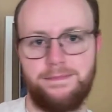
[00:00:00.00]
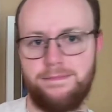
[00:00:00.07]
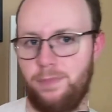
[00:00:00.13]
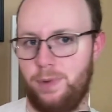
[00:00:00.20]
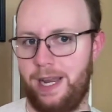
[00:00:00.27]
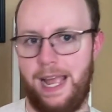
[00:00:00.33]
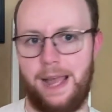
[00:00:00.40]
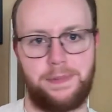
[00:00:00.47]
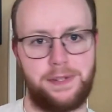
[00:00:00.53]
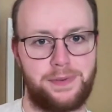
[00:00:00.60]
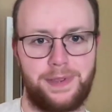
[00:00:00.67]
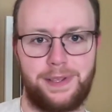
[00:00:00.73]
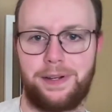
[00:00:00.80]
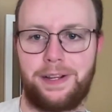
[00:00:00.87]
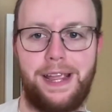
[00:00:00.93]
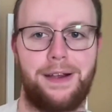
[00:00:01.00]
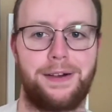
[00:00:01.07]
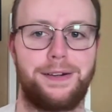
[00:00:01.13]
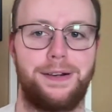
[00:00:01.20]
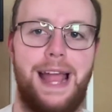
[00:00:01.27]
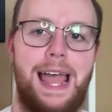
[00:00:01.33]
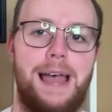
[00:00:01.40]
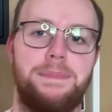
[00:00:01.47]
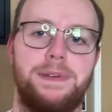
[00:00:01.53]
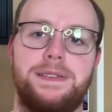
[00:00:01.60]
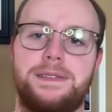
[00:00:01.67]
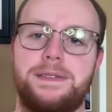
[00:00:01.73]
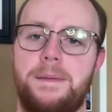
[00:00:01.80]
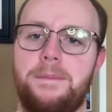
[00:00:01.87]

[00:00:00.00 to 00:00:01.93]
what happens with your character happens.